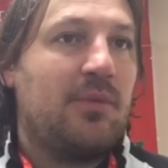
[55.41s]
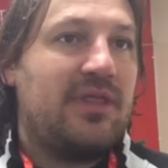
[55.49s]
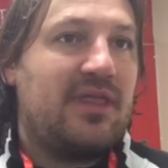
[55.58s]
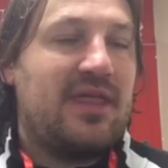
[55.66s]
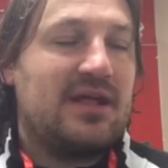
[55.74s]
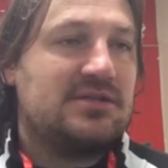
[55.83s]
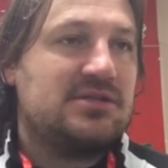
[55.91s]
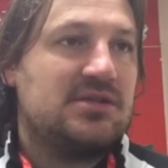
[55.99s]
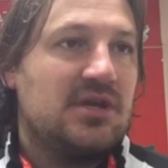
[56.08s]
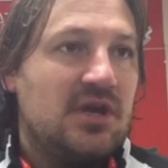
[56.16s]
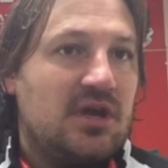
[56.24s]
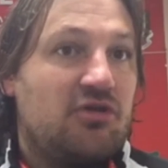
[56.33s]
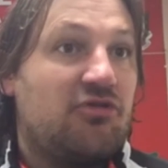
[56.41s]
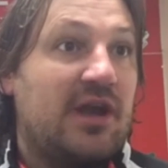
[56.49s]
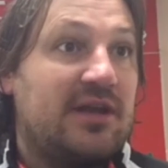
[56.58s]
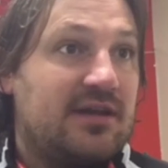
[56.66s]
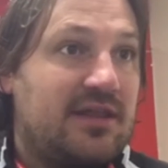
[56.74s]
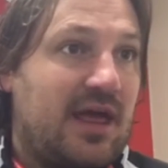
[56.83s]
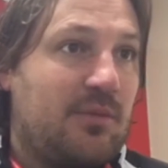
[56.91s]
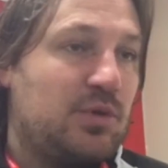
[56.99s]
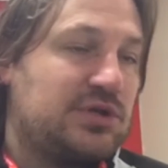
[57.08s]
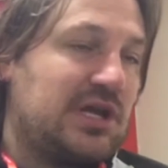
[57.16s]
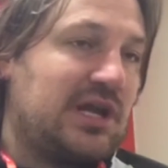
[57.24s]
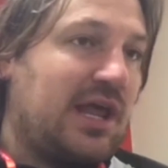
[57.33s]
Whether that's credit to them,
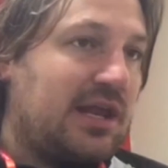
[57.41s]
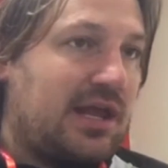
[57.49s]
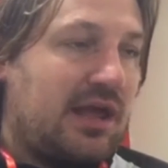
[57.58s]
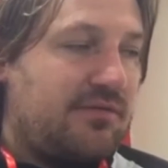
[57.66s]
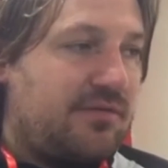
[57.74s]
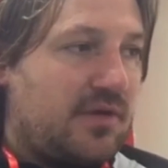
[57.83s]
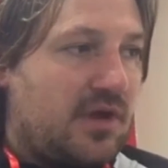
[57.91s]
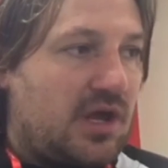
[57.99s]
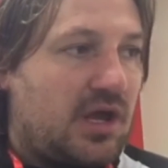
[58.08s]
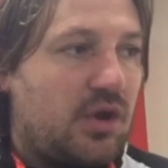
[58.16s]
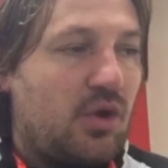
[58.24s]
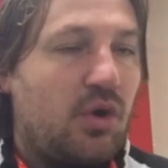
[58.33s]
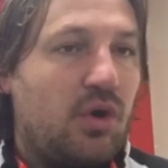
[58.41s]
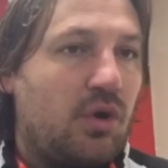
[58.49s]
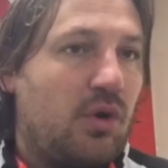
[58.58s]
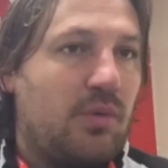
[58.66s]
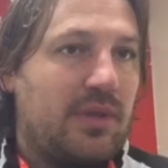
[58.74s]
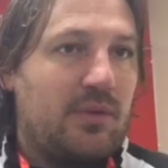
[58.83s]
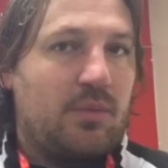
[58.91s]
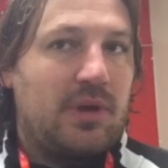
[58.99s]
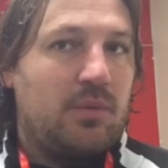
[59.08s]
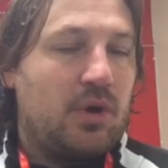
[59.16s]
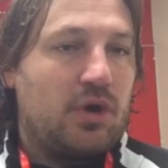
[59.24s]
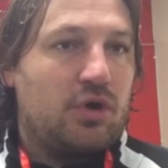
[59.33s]
which I'd like to give, you know, or, or whether
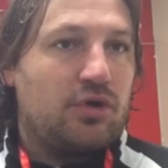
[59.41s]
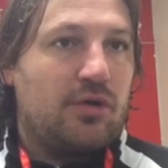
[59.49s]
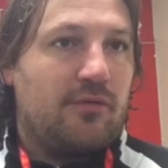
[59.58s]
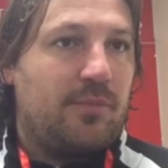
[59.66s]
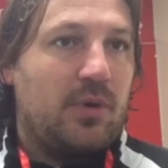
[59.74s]
we weren't good enough.